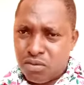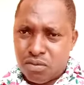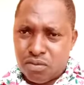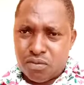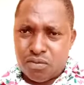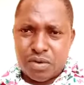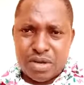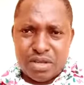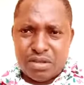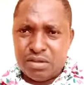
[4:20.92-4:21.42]

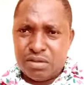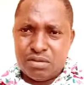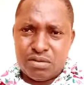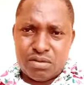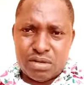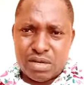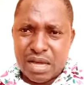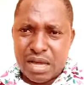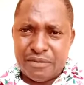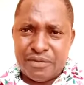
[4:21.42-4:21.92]
when
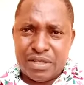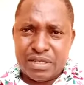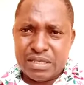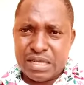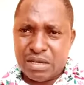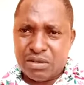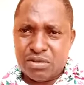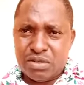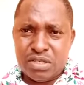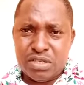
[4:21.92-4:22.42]
you have it
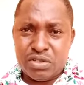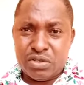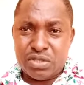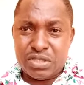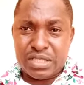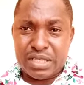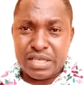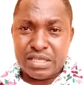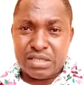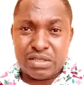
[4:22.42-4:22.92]
in those
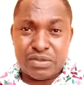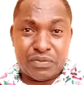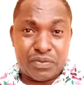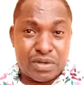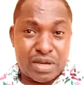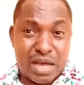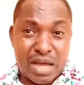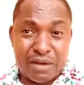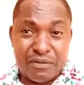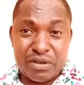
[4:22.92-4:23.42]
days, if you
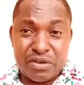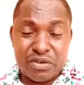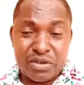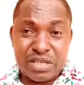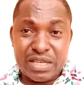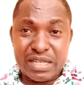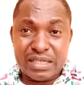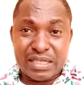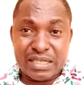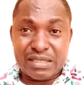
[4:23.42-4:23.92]
have a
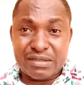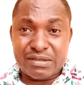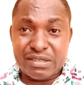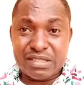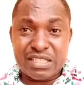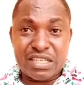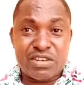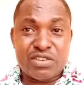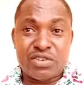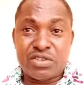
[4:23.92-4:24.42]
Nokia
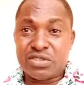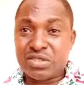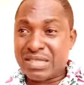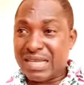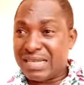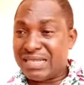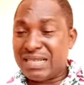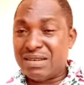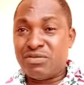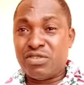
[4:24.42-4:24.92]
3310 or
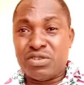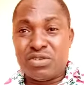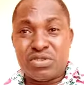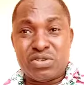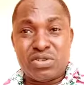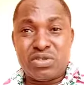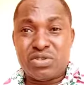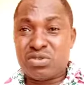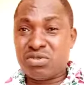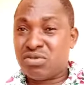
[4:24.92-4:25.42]
Sagem or
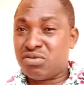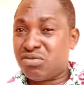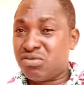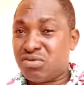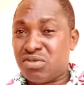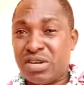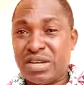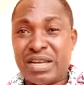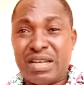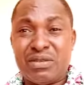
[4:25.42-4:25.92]
those
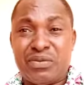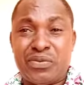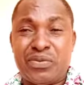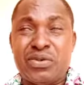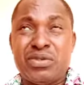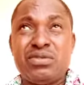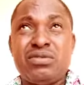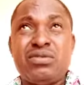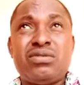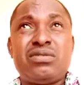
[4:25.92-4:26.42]
rugged
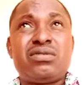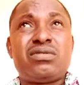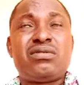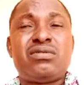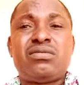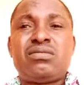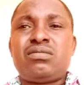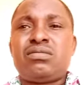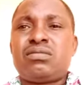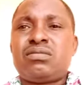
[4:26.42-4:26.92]
phones,
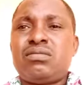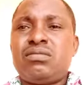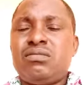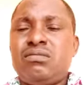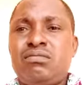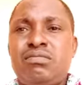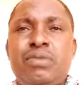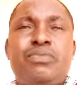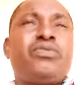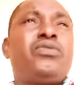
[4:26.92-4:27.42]

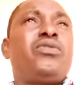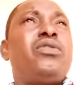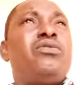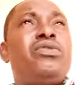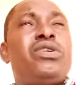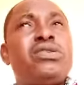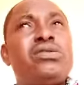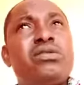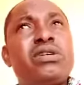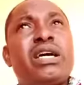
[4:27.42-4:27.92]
people
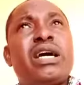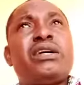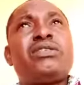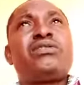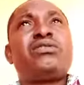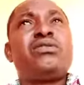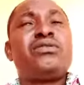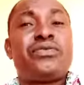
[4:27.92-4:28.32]
always look at you.